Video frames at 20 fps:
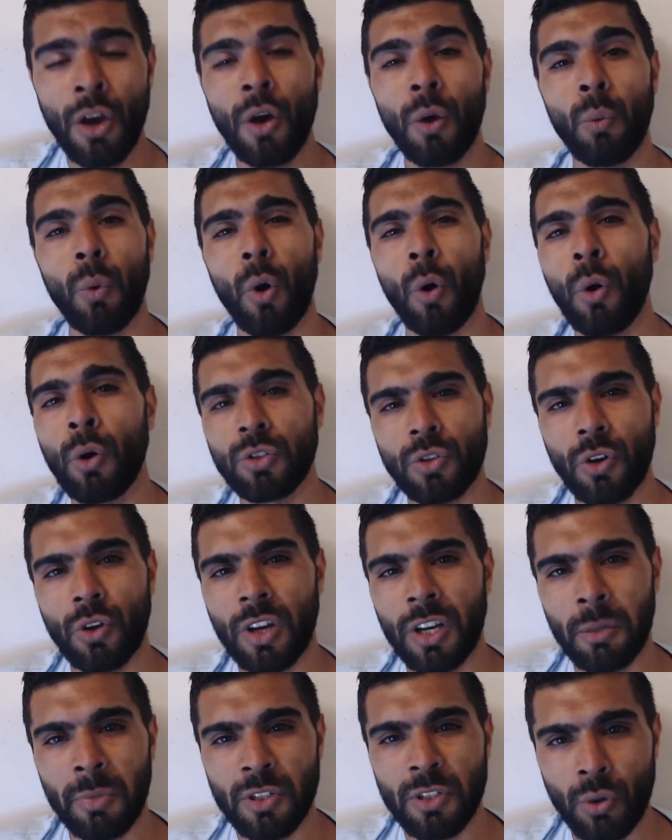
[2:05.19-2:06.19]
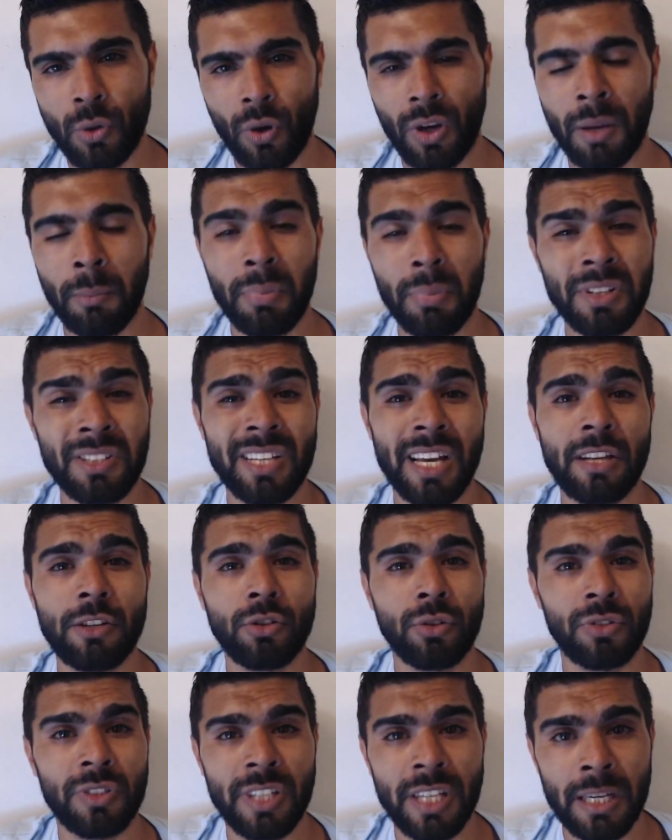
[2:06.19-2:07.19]
We're also going to be talking
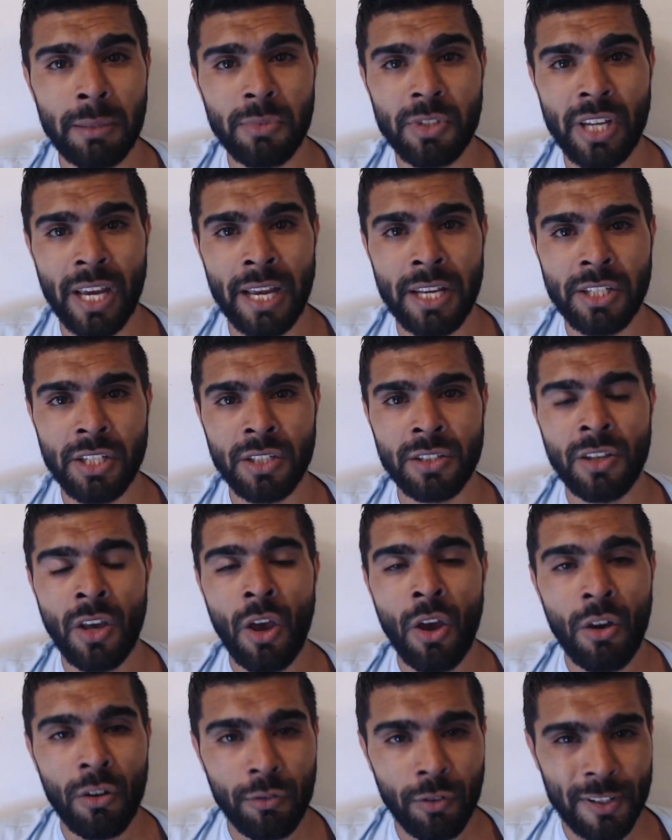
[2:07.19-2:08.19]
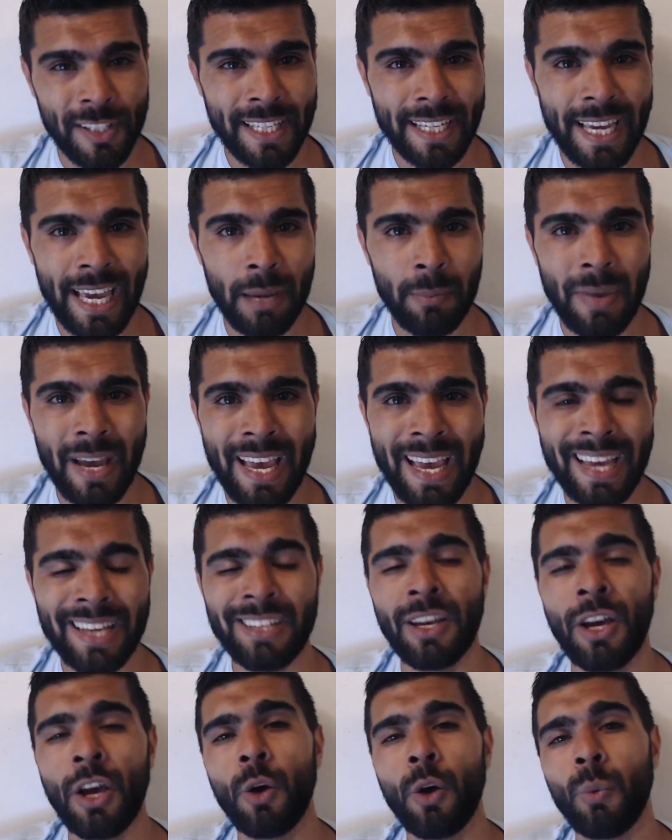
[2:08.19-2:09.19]
potential team changes for the game
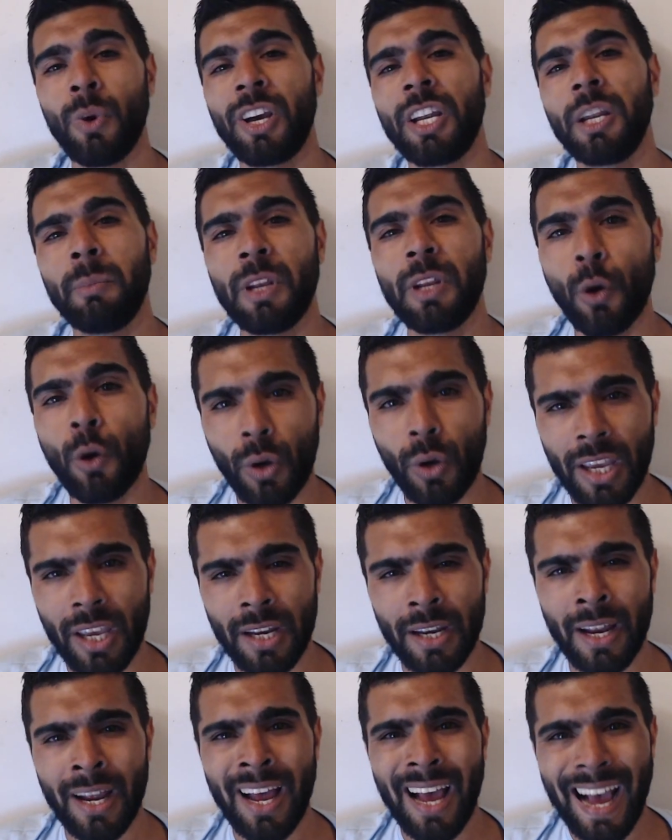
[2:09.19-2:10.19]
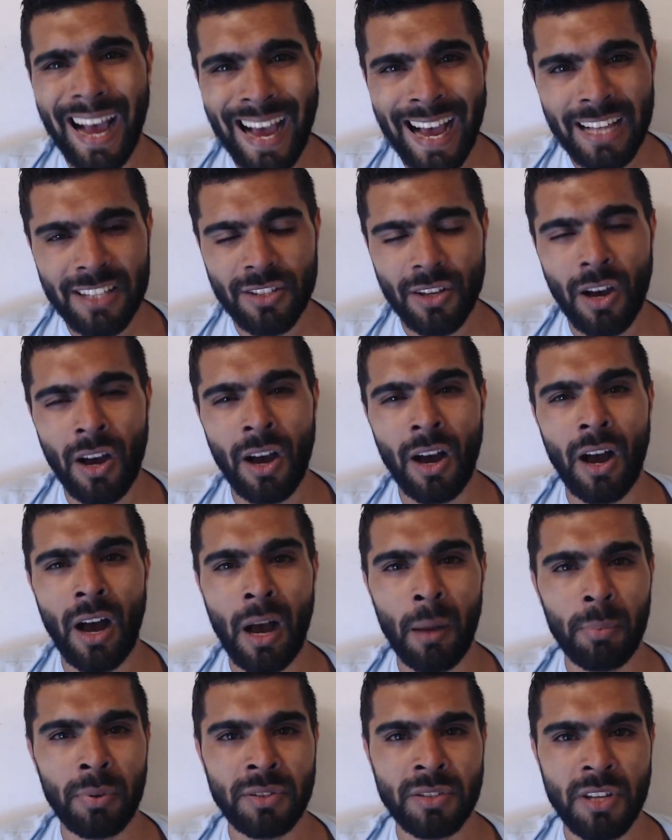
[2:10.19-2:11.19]
ahead. We're going to be looking at our
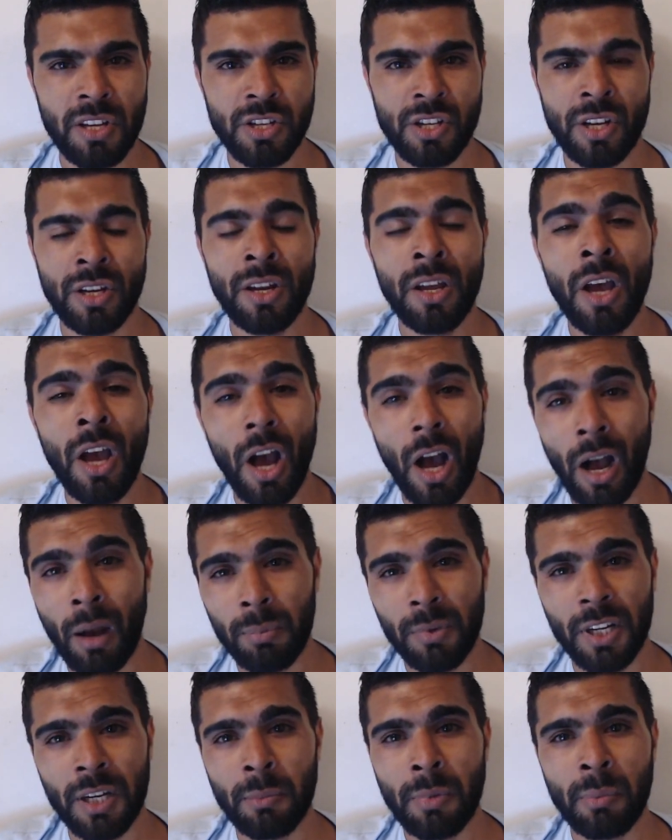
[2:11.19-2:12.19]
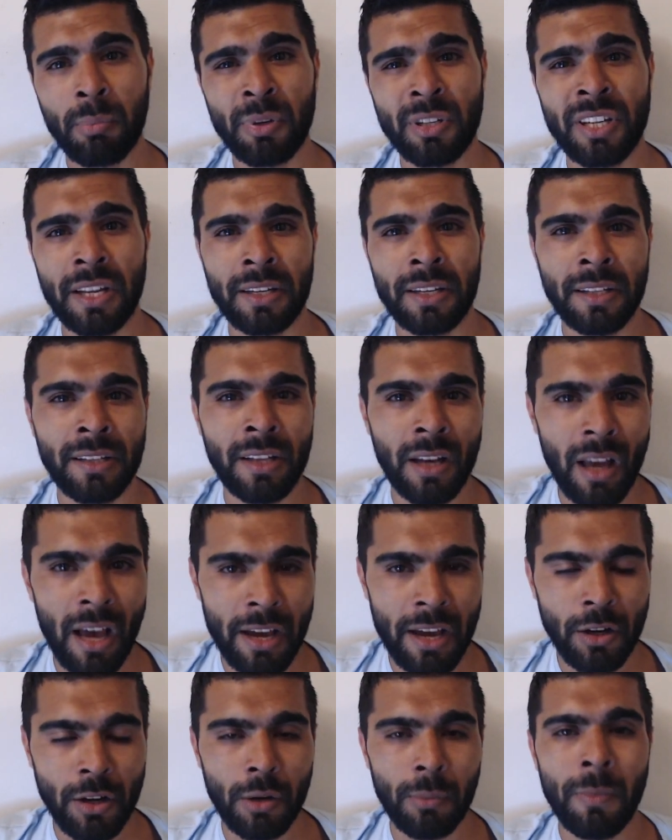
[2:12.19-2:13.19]
opposition. I'm going to be predicting the
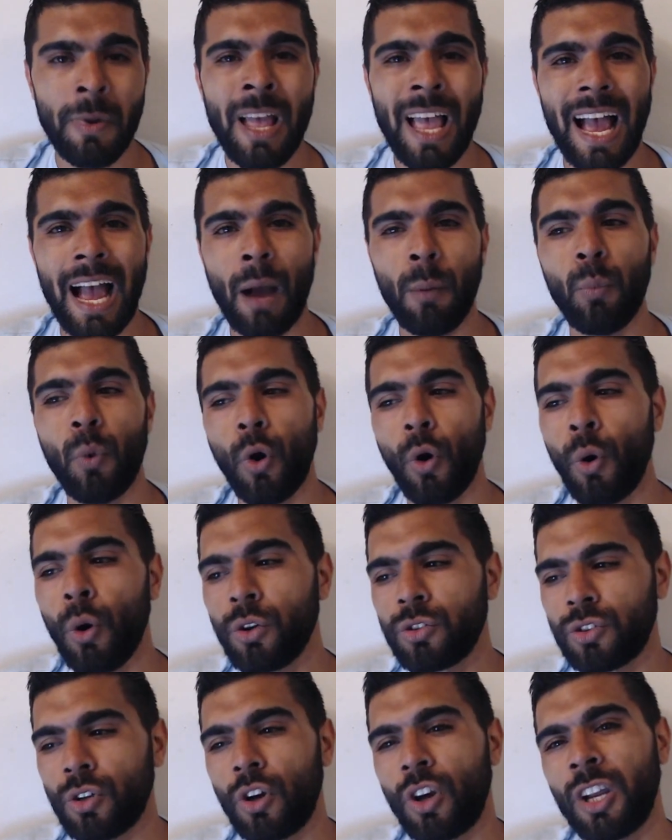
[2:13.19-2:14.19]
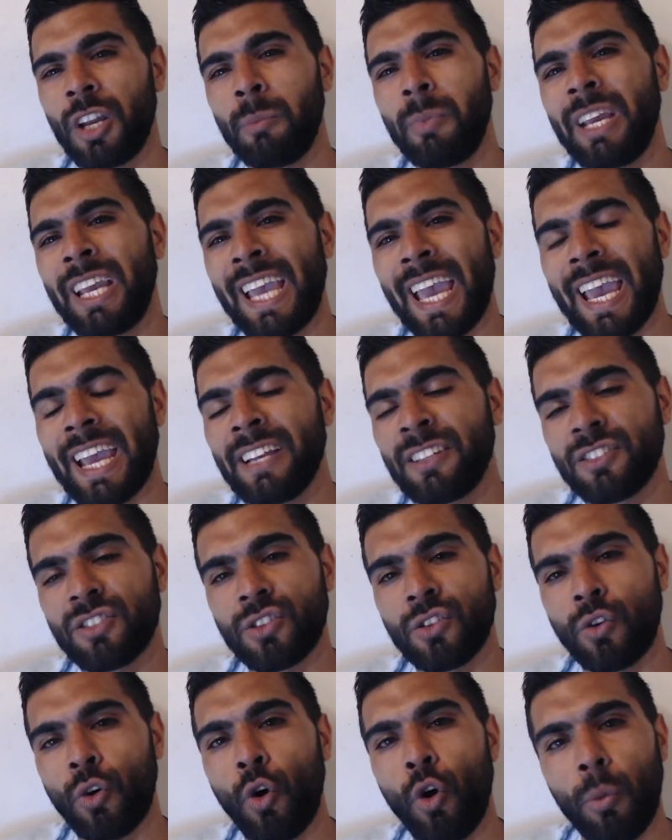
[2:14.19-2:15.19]
lineup, and we're also going to be getting
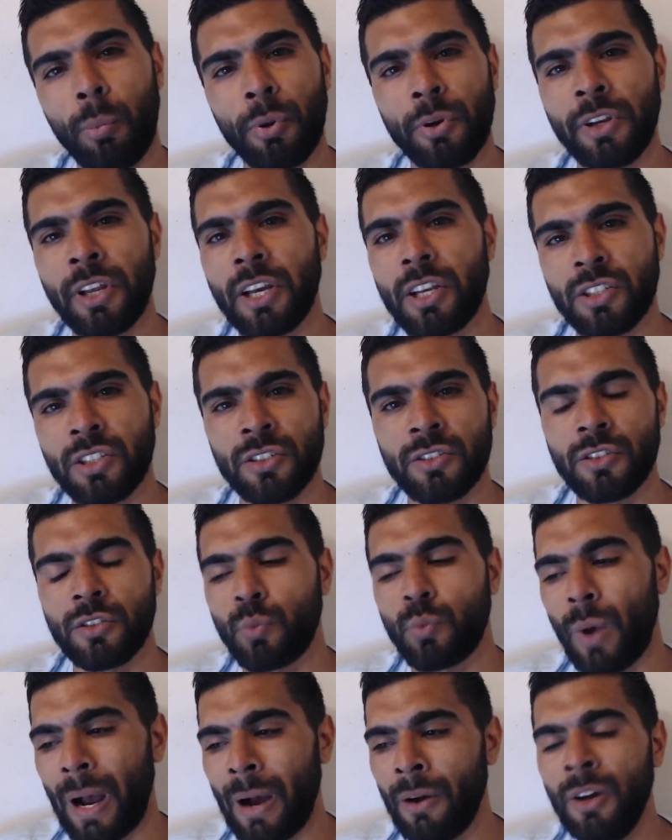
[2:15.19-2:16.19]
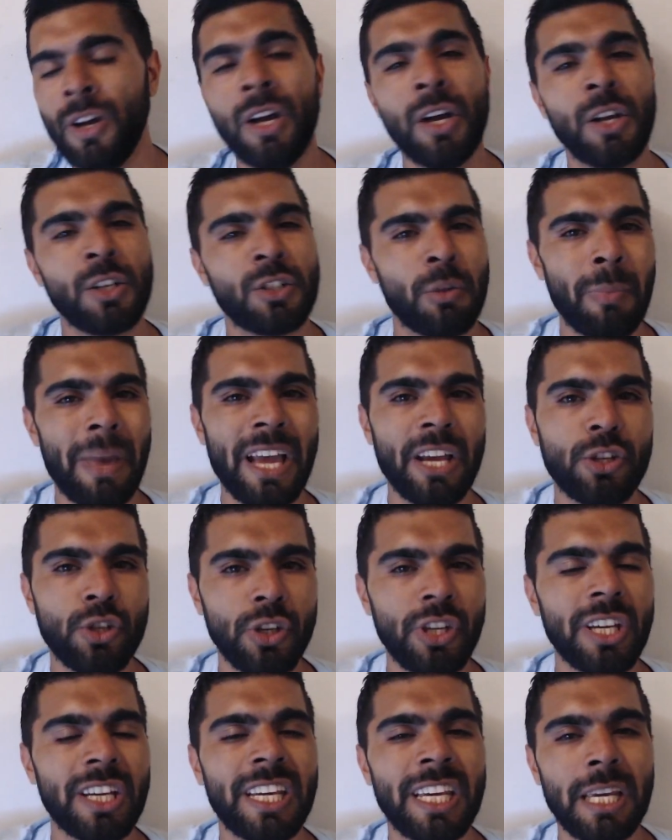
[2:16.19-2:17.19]
score predictions as well. So make sure
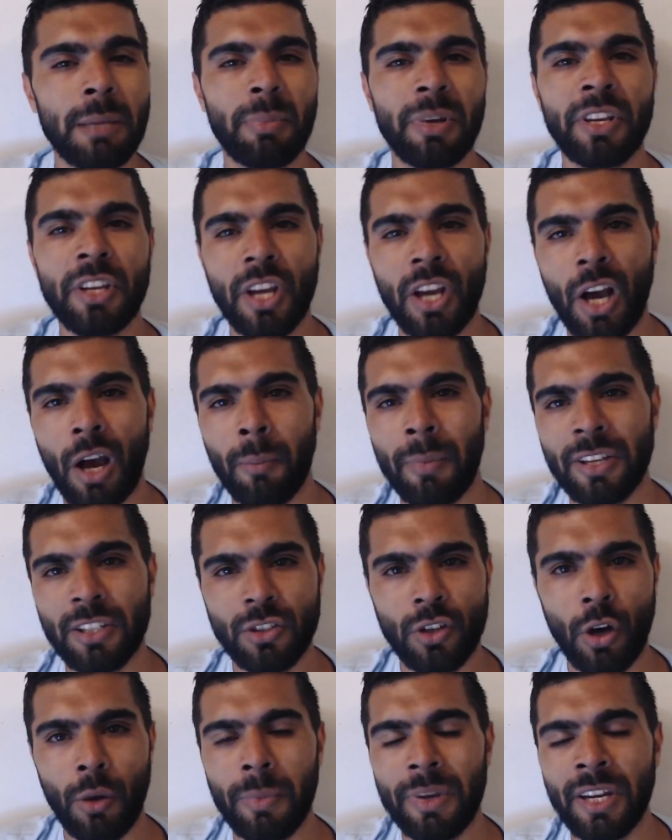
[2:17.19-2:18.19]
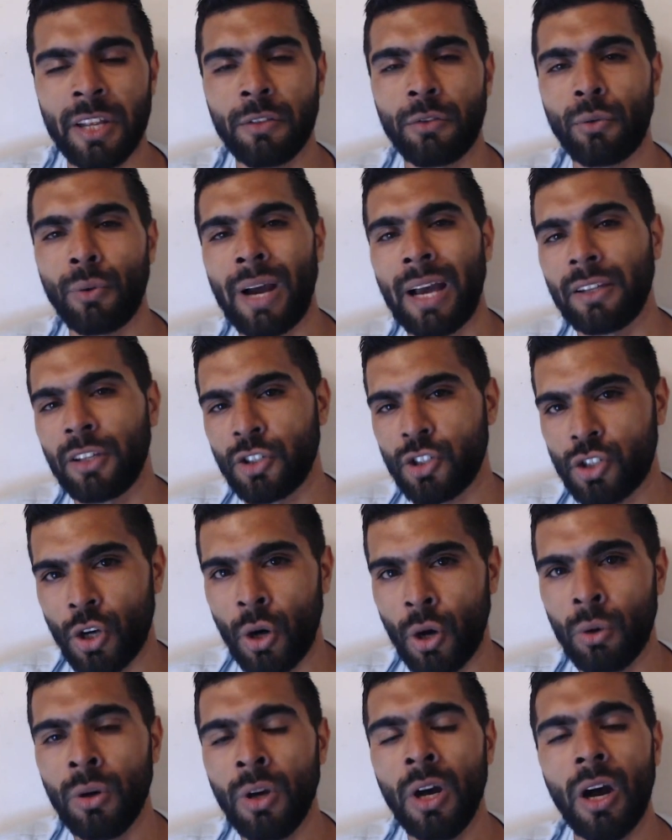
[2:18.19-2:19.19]
you keep in your comments coming in throughout the
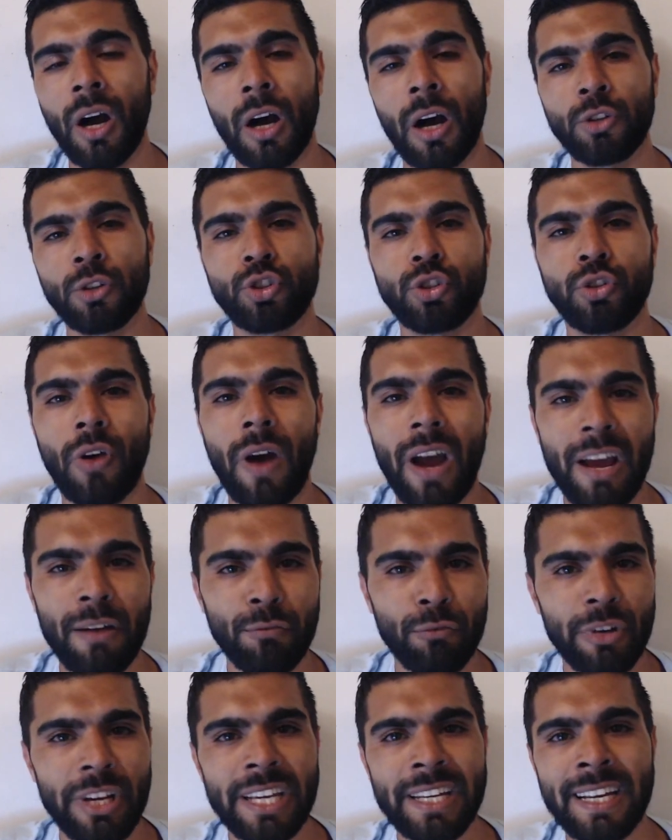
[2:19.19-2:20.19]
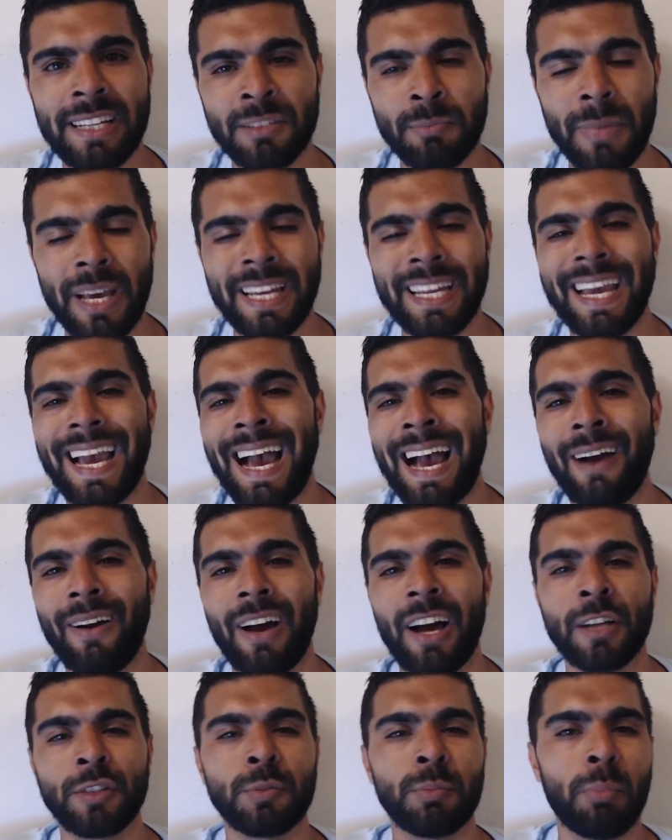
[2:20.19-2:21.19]
show. I'll try and read as many out
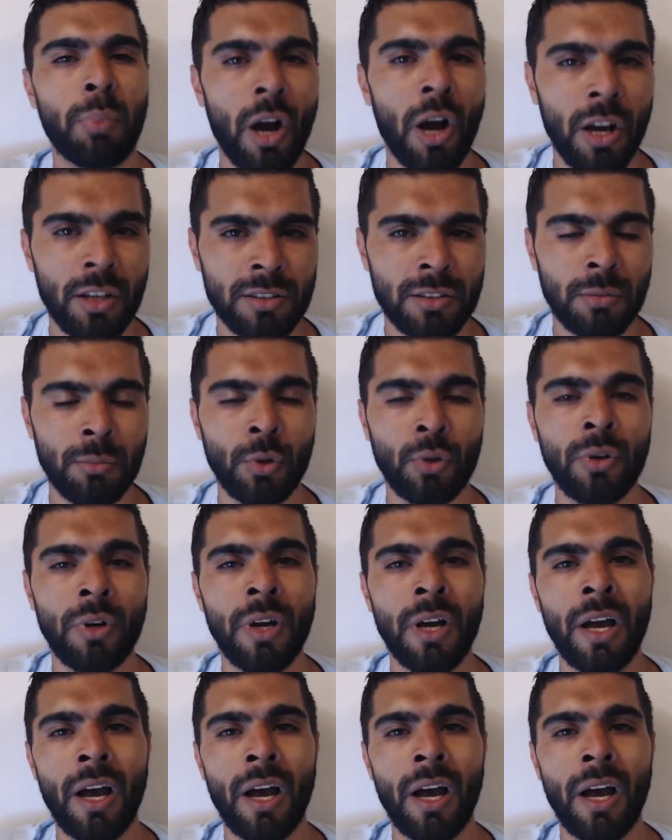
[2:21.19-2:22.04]
as possible.